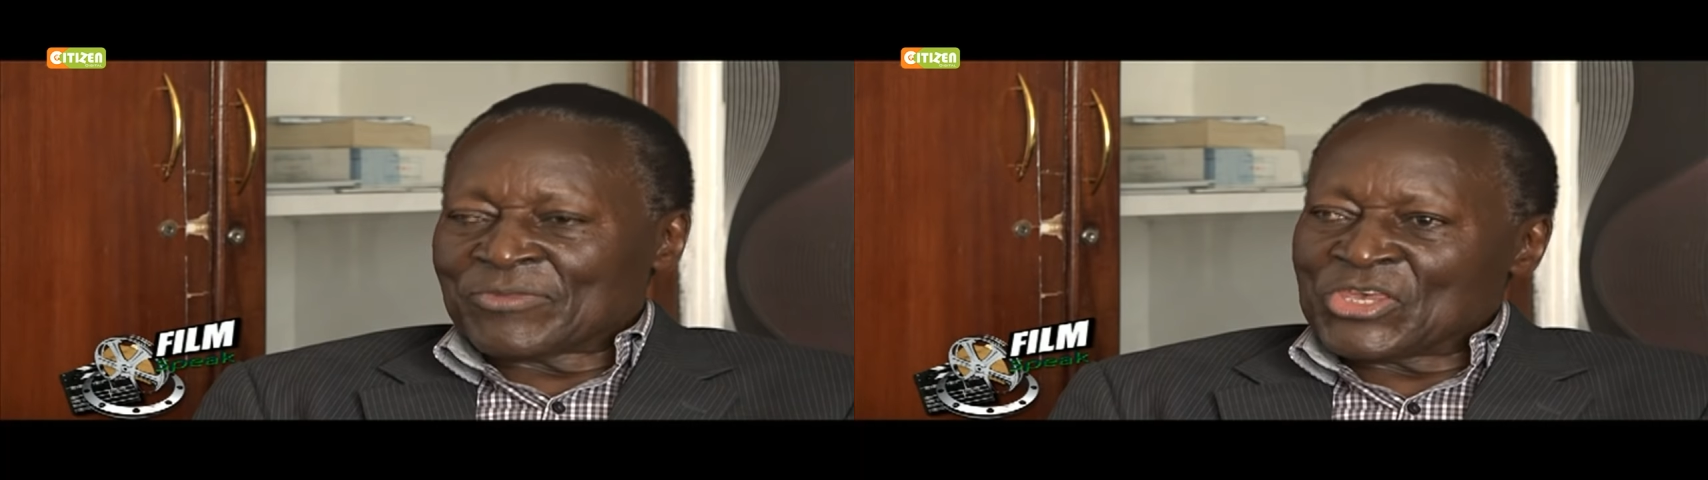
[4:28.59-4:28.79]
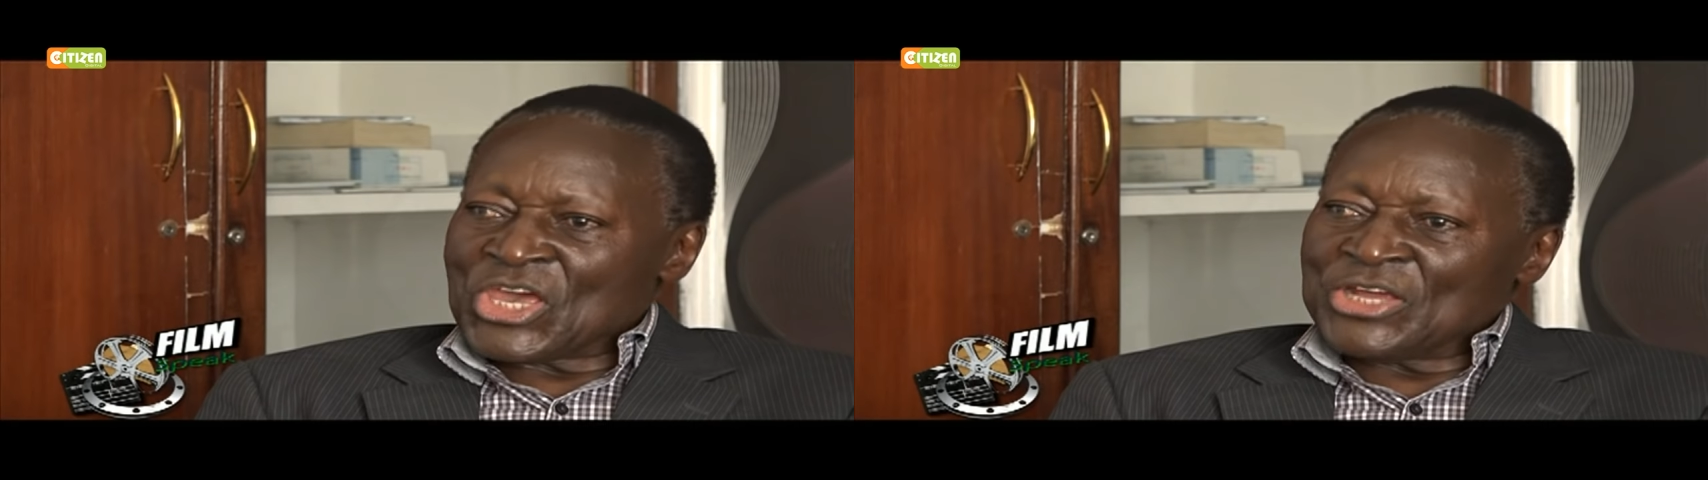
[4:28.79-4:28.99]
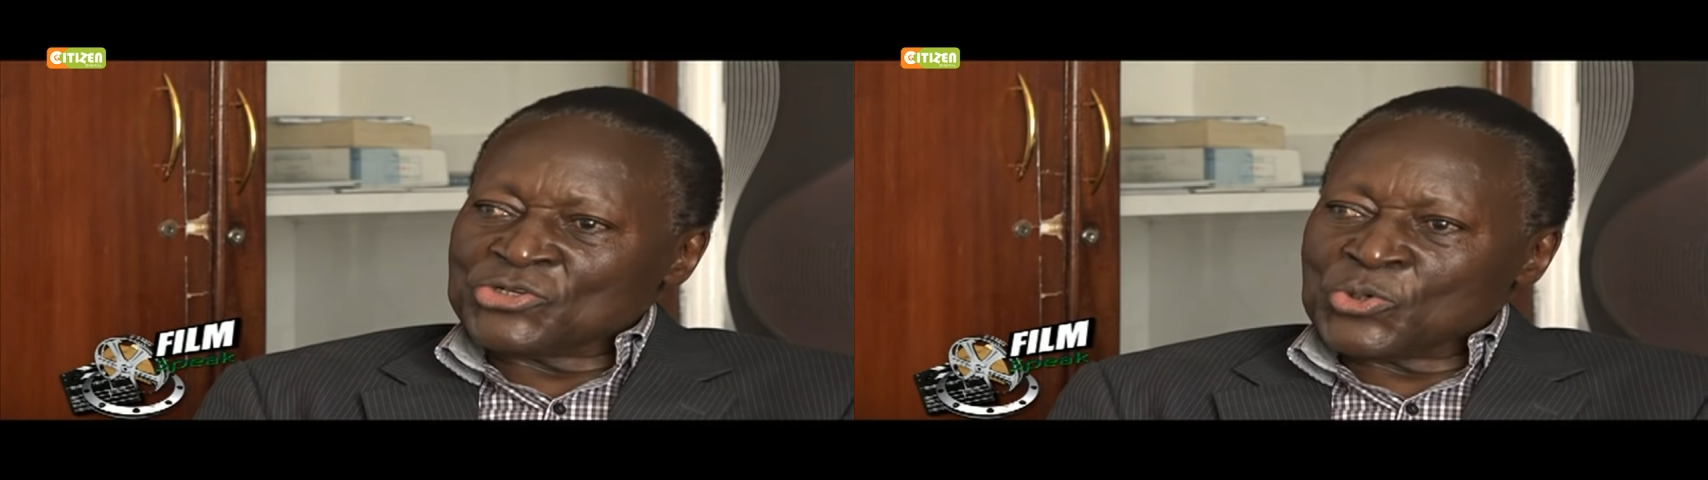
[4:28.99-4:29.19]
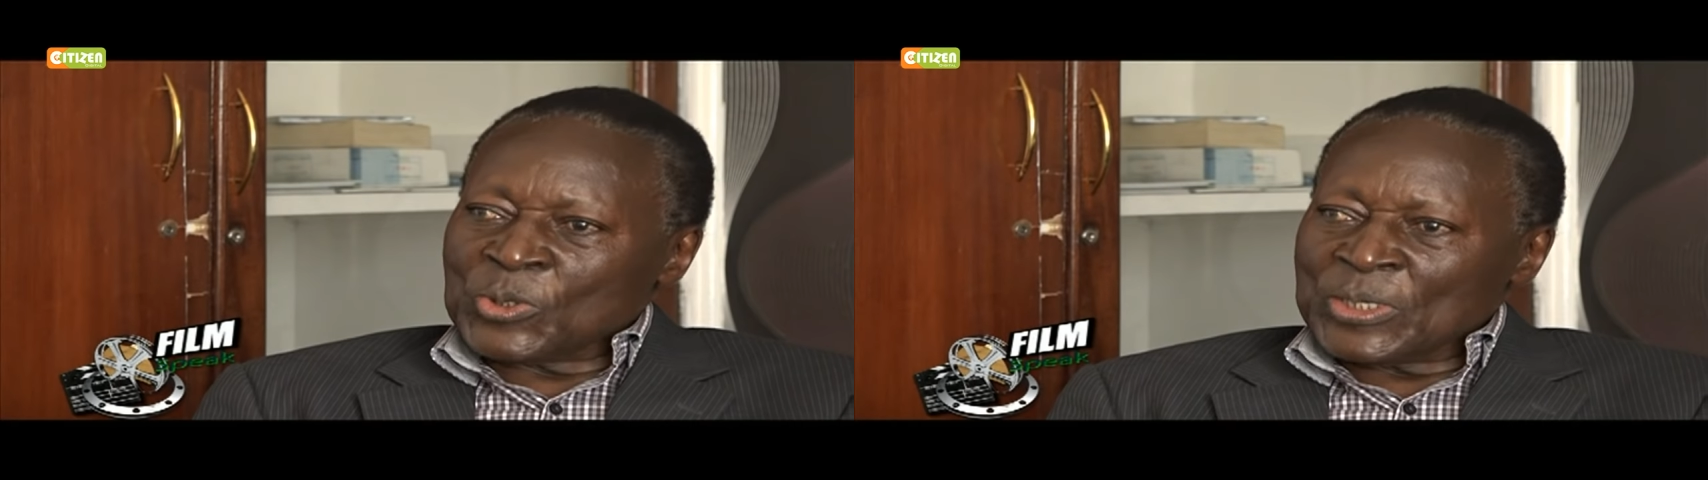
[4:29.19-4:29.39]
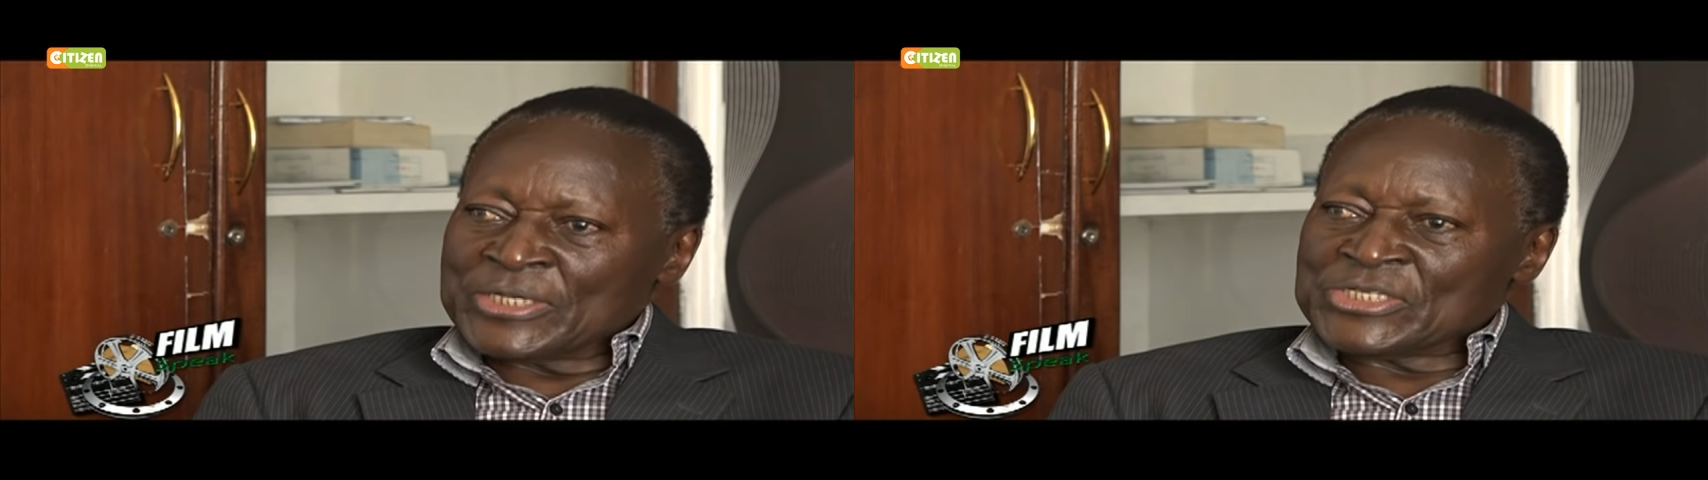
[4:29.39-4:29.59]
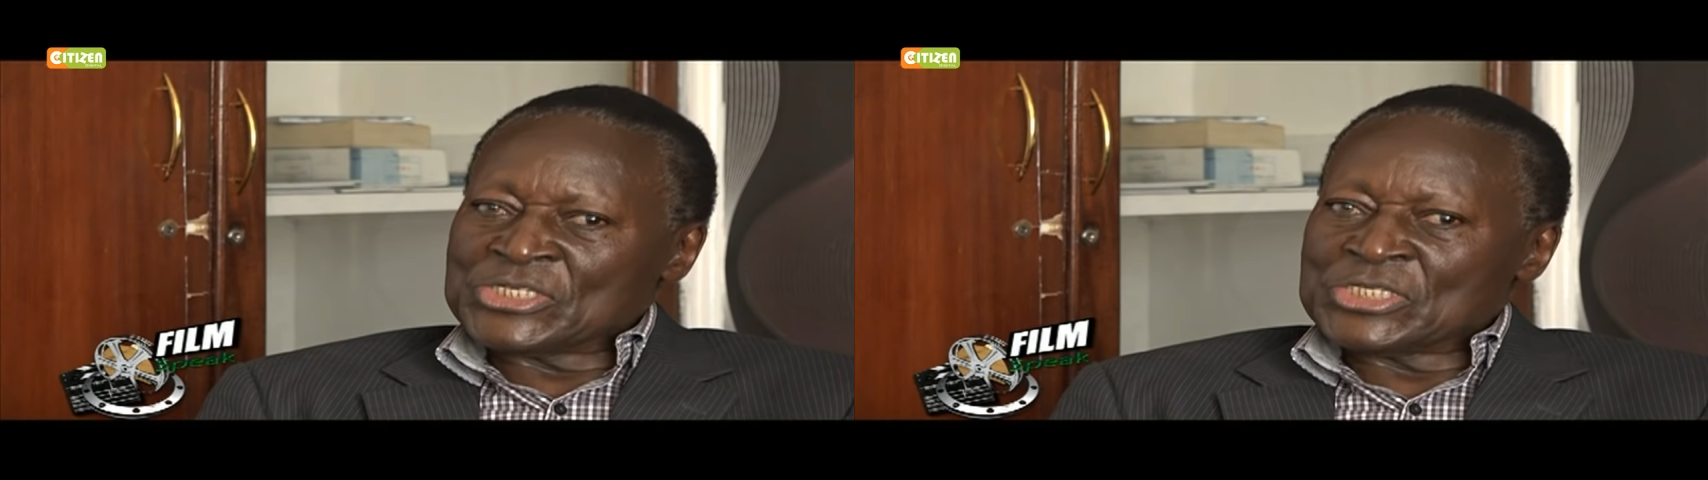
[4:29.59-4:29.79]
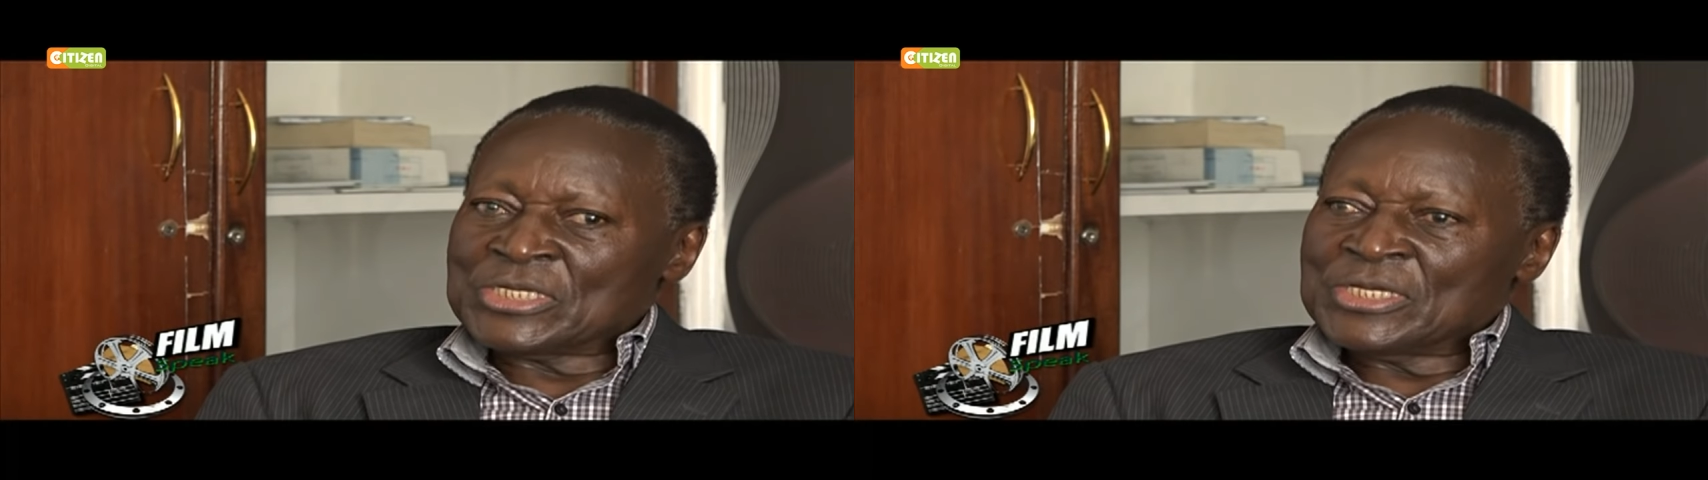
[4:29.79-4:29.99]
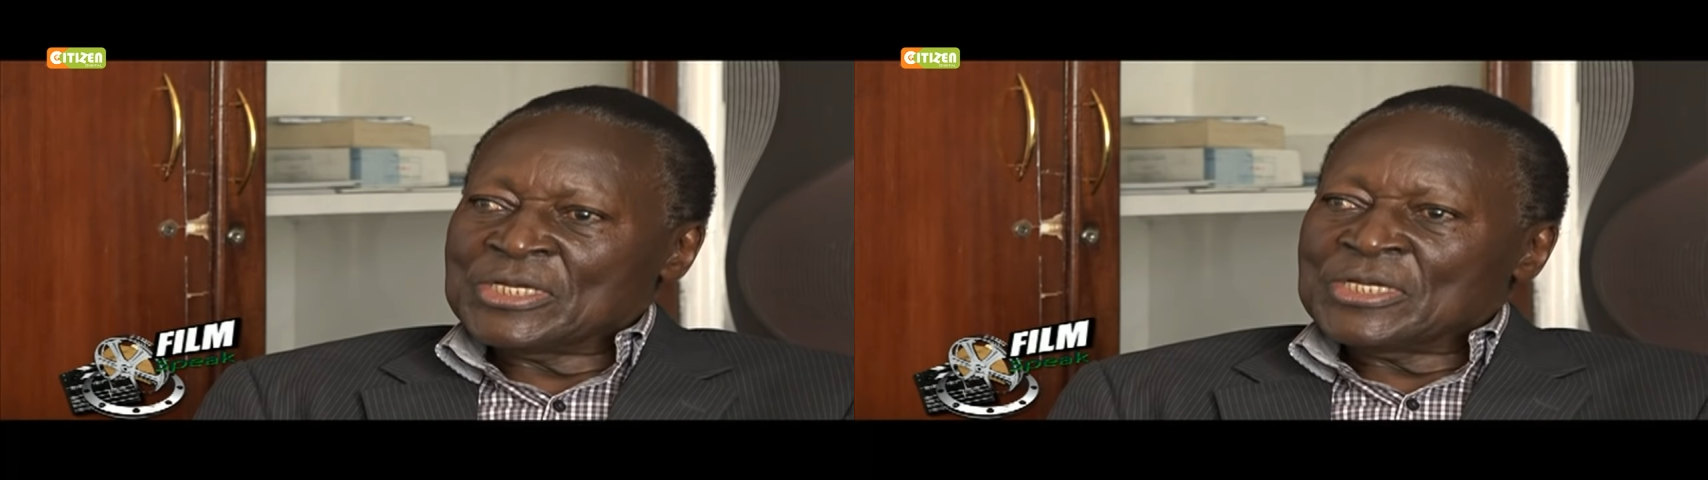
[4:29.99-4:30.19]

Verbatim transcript: geared towards